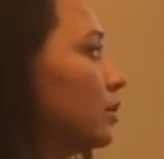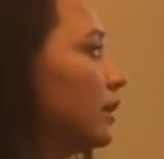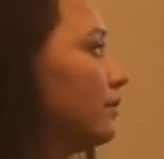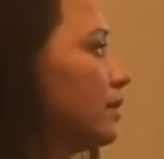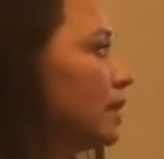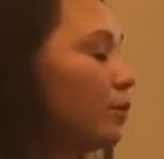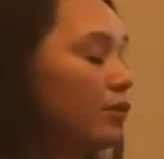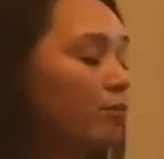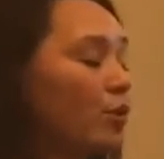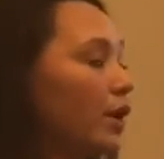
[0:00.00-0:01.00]
leaving them
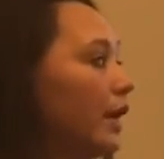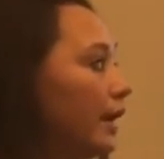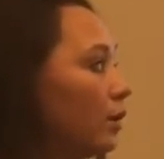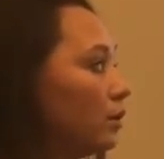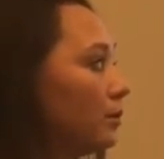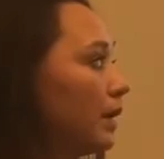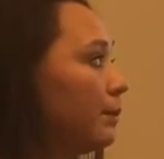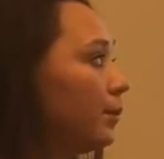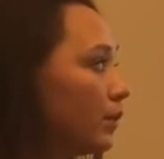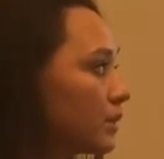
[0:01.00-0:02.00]
with poor
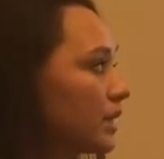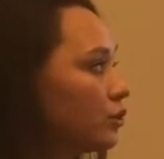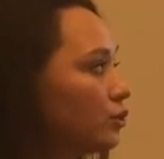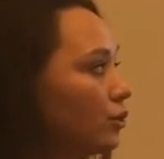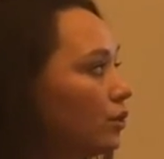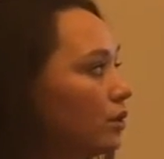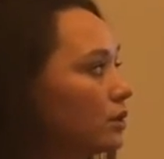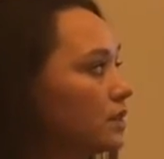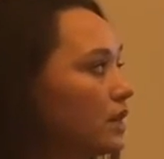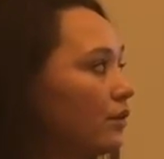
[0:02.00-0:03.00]
impulse control,
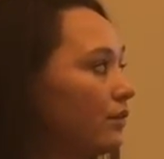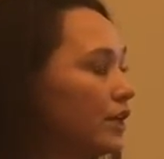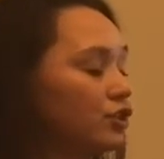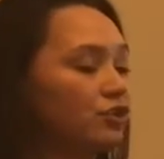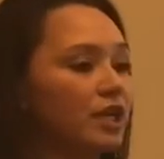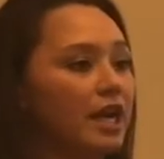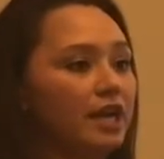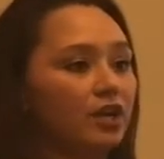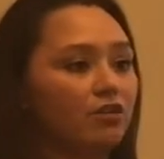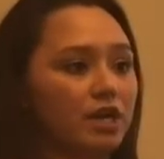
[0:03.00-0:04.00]
self-injury,
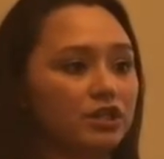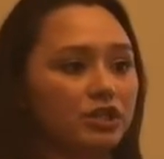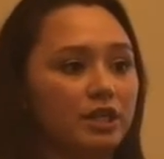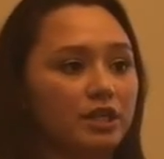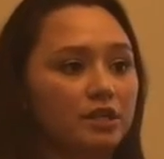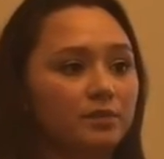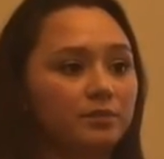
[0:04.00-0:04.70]
and aggression,